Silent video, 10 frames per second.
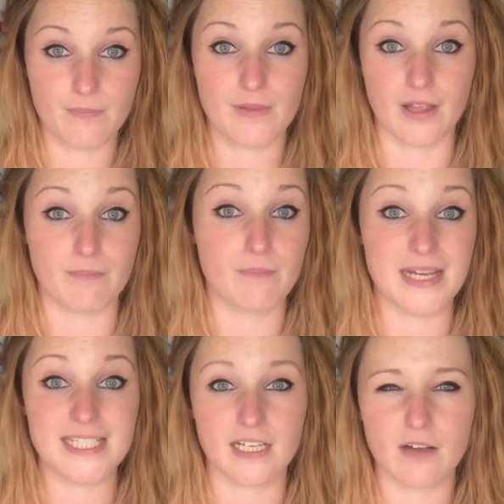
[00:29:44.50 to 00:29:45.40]
like
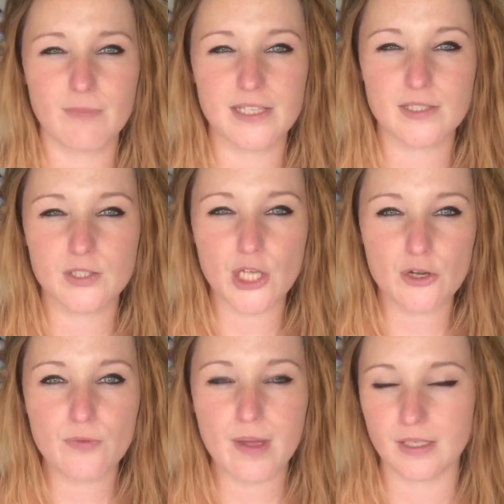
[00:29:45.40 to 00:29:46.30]
meeting. I've met so
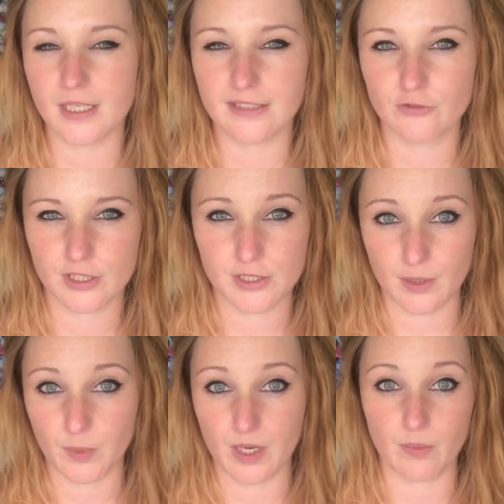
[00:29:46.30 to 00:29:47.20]
many
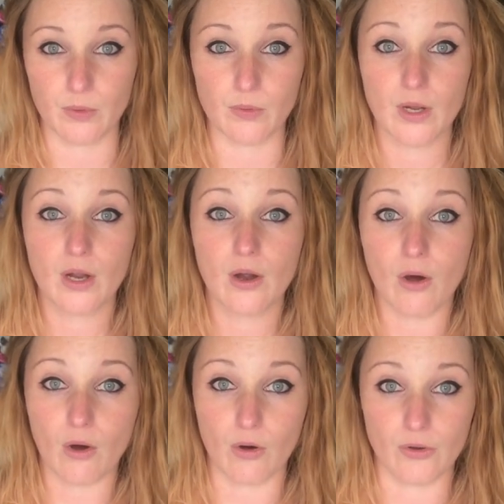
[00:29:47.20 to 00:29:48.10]
interesting people
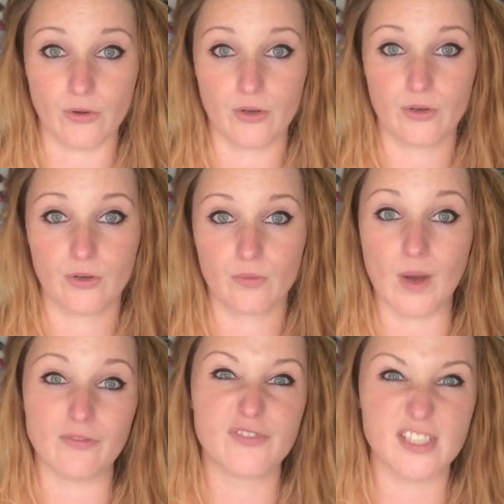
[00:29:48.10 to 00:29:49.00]
on,
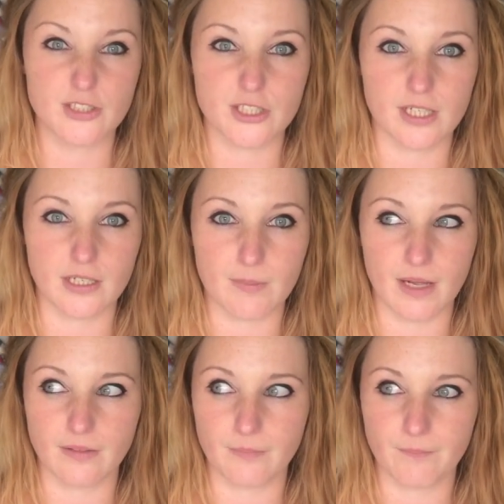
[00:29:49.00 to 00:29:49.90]
well, digitally
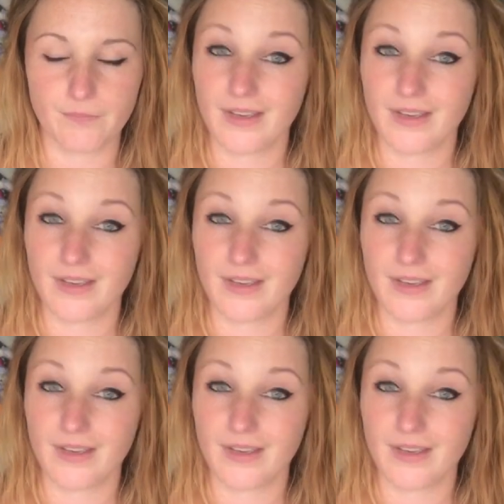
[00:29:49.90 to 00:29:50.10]
met them.